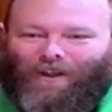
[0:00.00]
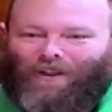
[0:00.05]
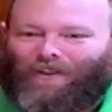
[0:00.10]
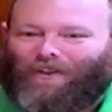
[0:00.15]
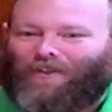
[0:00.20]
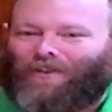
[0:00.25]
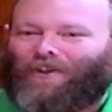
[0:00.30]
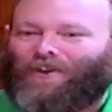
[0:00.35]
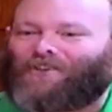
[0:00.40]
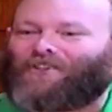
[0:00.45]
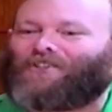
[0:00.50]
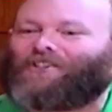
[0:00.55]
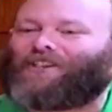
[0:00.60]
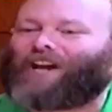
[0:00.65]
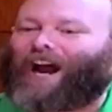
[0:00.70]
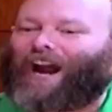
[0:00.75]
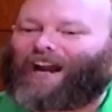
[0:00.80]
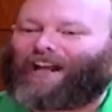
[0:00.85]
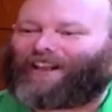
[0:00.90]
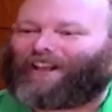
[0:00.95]
The
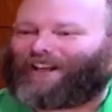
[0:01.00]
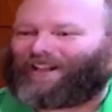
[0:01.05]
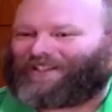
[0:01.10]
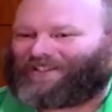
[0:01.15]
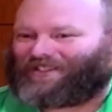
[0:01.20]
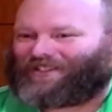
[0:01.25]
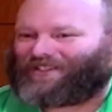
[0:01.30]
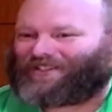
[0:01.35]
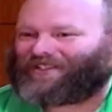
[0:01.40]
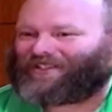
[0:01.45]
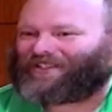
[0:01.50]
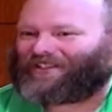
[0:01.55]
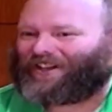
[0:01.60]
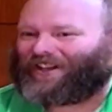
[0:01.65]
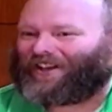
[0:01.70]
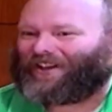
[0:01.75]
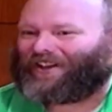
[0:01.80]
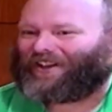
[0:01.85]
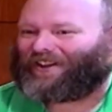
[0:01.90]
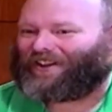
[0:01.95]
silence
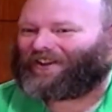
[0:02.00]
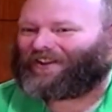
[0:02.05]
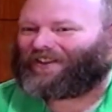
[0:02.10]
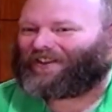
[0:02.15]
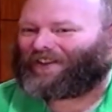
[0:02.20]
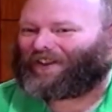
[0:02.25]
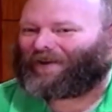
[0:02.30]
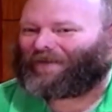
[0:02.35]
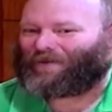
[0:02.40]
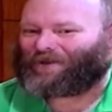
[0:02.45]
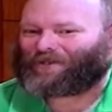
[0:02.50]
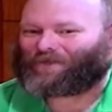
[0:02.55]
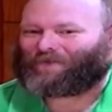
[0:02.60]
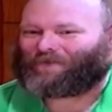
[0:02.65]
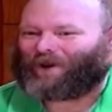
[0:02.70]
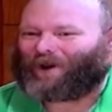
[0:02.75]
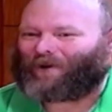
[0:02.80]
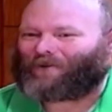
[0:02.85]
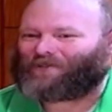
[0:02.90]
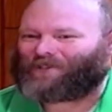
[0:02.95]
that was
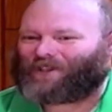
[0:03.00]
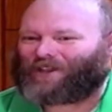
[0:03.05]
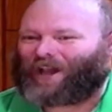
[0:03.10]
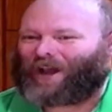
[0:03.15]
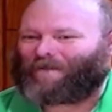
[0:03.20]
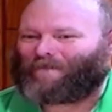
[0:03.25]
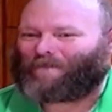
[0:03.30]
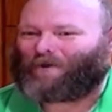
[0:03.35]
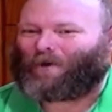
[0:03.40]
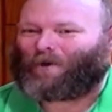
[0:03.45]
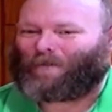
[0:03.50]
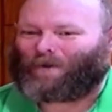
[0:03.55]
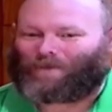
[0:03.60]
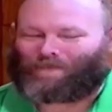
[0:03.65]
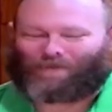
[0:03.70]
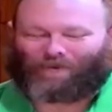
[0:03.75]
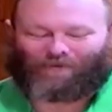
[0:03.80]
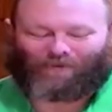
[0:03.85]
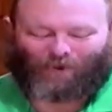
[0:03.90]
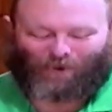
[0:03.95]
felt in that
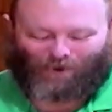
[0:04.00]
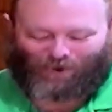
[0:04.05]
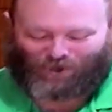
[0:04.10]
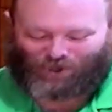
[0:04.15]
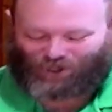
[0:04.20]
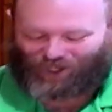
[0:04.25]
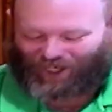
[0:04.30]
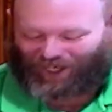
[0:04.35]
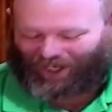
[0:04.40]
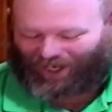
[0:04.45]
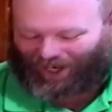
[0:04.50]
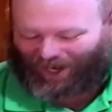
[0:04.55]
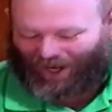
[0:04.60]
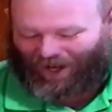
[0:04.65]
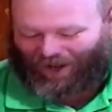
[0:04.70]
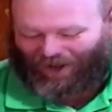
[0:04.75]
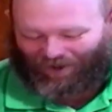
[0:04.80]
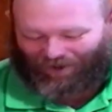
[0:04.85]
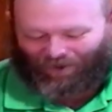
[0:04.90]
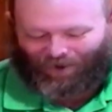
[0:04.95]
moment before she
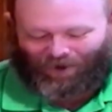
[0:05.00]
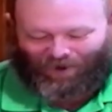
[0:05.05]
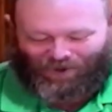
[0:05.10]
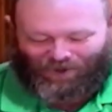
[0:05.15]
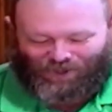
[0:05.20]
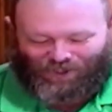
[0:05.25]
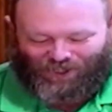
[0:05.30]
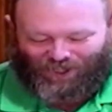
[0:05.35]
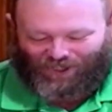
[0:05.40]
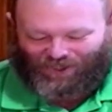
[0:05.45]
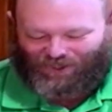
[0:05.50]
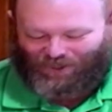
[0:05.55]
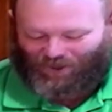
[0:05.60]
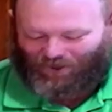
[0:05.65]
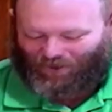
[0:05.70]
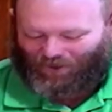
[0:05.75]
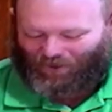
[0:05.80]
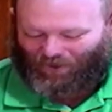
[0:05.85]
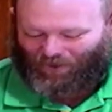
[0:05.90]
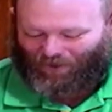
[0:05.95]
launched
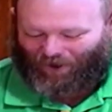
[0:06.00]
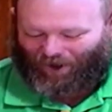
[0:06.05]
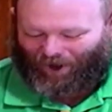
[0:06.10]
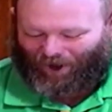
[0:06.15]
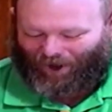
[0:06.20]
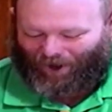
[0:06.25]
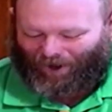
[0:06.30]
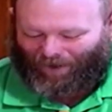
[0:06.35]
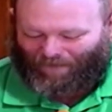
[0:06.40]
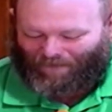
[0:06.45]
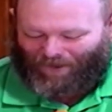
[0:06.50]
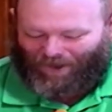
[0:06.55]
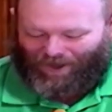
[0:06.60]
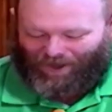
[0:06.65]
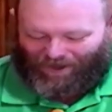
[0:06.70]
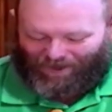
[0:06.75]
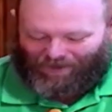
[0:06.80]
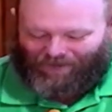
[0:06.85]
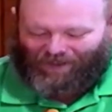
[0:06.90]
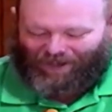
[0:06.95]
into
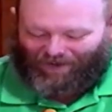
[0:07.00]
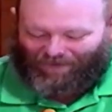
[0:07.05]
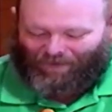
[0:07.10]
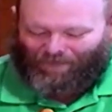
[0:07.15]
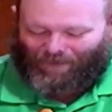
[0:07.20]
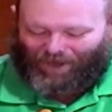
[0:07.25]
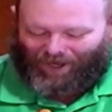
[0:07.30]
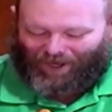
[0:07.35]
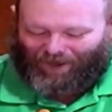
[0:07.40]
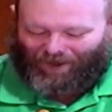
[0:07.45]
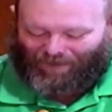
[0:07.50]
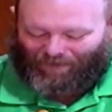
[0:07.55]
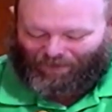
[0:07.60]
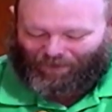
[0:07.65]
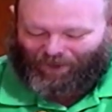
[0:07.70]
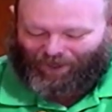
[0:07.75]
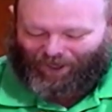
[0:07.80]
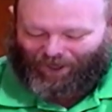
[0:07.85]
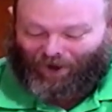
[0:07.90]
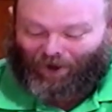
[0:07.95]
giving me
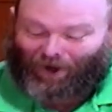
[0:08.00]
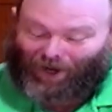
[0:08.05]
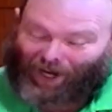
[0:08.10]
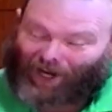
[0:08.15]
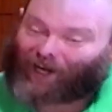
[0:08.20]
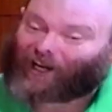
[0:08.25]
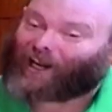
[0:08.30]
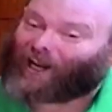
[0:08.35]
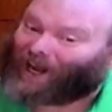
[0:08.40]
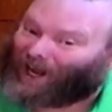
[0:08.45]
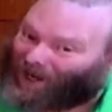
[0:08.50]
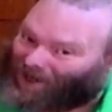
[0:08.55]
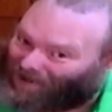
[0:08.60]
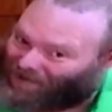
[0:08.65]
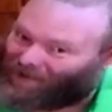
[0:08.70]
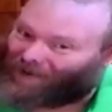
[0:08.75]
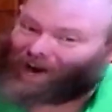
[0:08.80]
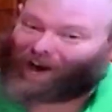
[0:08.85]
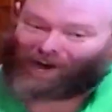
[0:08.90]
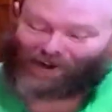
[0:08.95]
pretty good, and again,
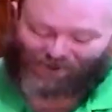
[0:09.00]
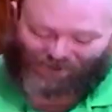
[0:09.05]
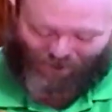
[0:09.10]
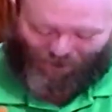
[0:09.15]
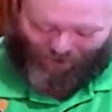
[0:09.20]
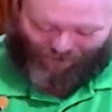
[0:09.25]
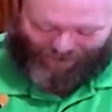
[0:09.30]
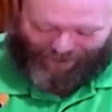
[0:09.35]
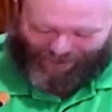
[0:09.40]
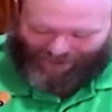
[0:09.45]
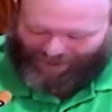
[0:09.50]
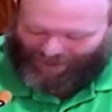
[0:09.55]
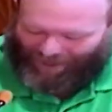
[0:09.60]
I deserved it,